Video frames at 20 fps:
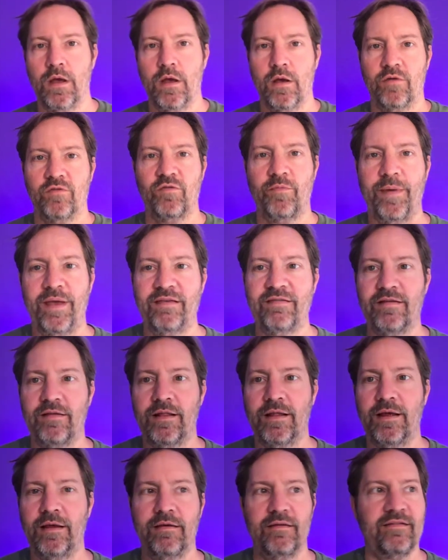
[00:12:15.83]
So
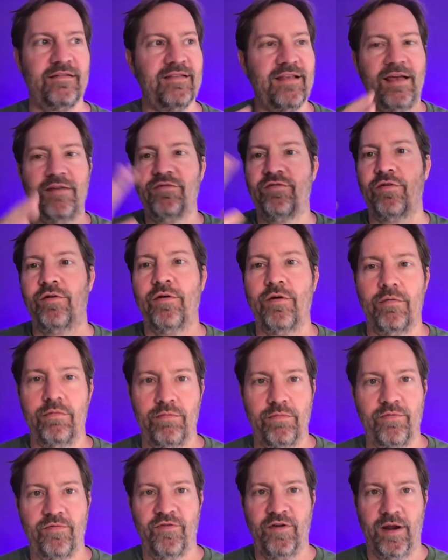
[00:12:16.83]
basically, slaves are
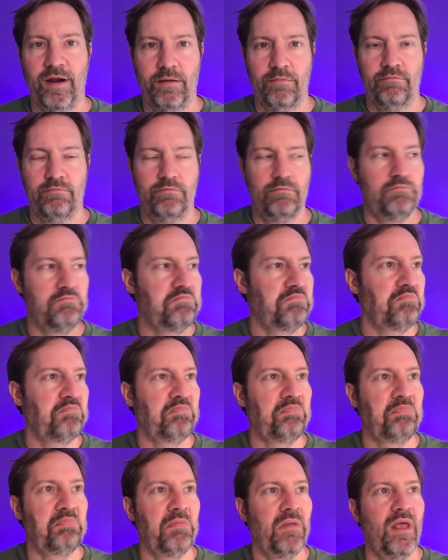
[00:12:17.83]
freed.
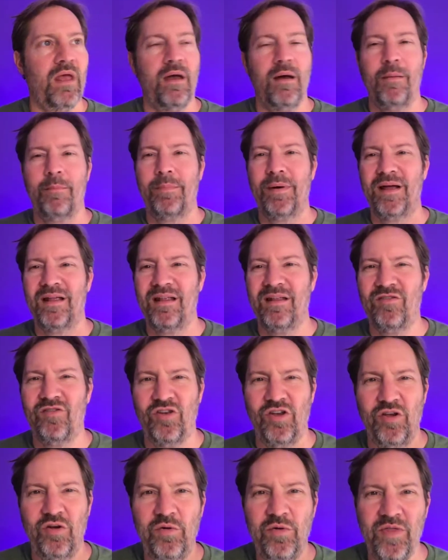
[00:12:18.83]
But do
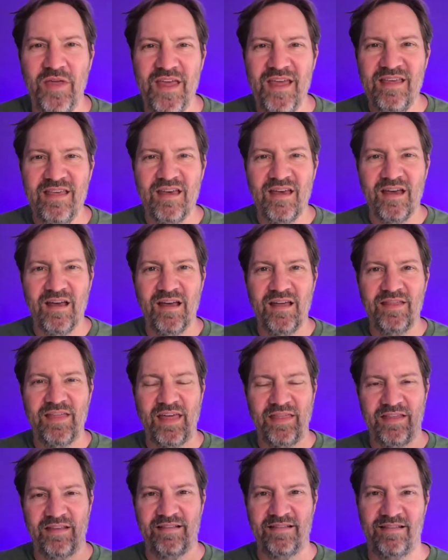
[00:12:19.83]
you think that
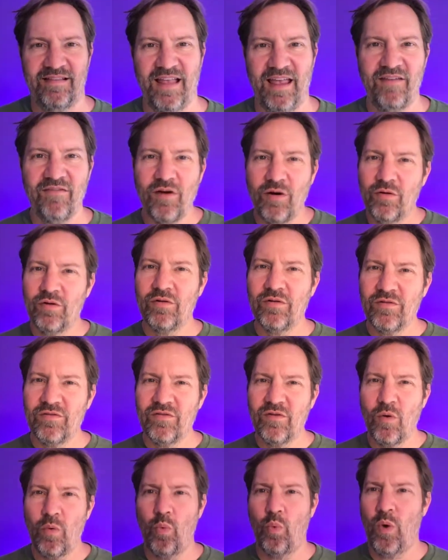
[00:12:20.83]
the slave owners
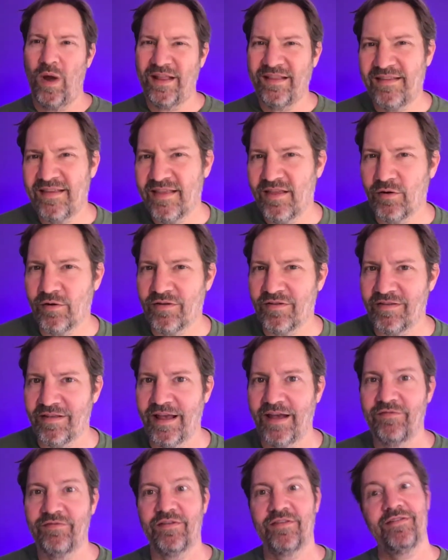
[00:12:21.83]
went to their
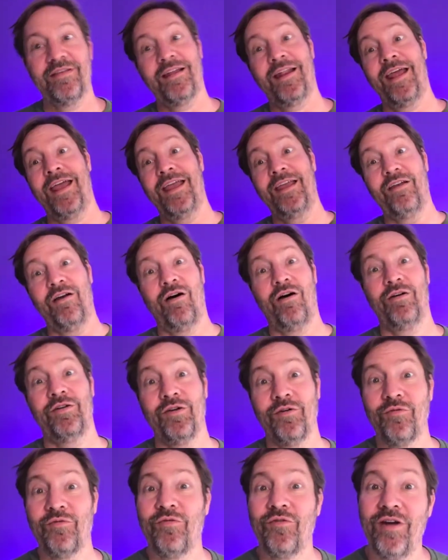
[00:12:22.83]
slaves and said, hey, y'all,
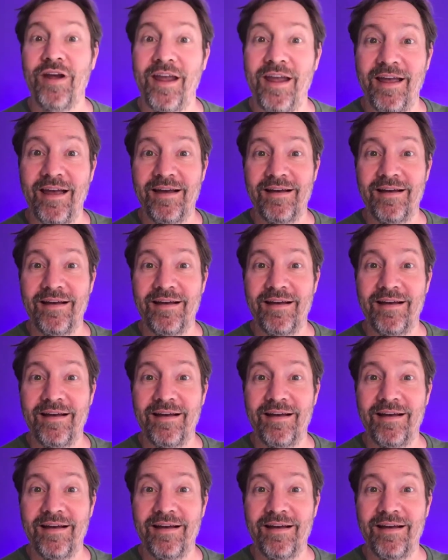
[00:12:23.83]
you're free?